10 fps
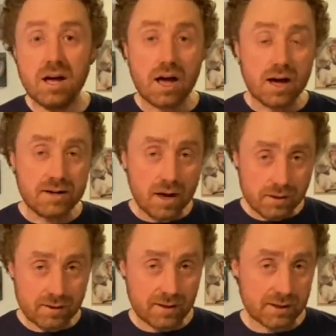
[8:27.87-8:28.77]

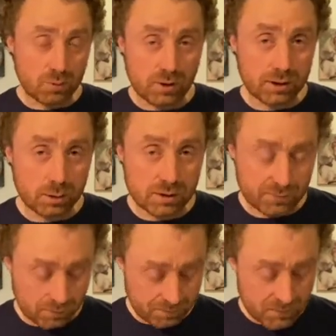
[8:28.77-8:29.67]
Another thing that's really
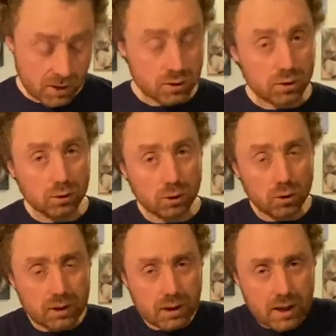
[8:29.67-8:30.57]
useful to
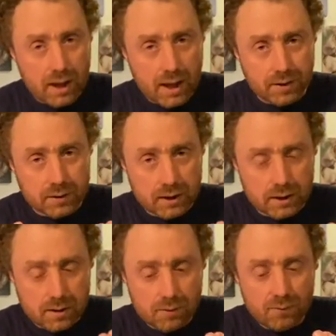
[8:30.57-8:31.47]
look at
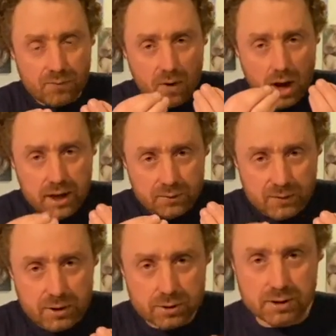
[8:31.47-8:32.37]
the fine
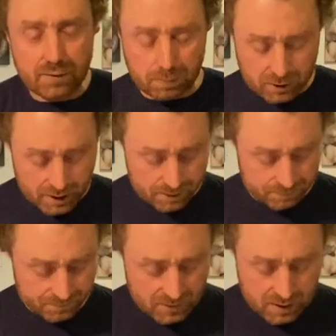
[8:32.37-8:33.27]
features of a plant
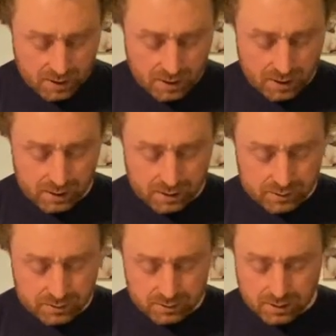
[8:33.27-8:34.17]

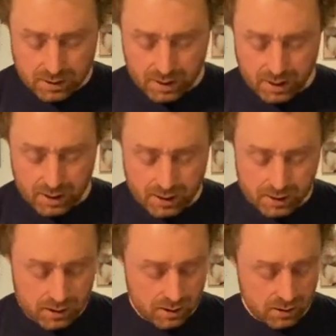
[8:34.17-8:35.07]
is
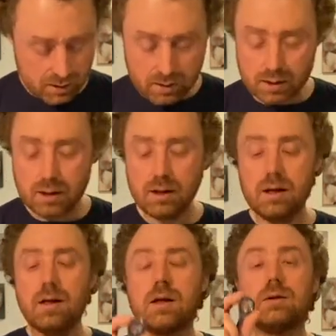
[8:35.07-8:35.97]
a
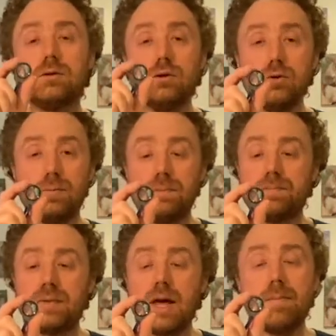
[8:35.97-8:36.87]
loupe,
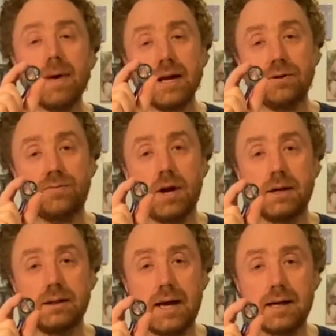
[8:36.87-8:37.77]
a magnifying
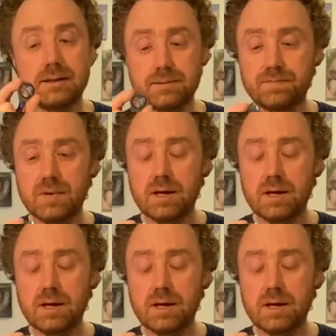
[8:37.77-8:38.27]
glass.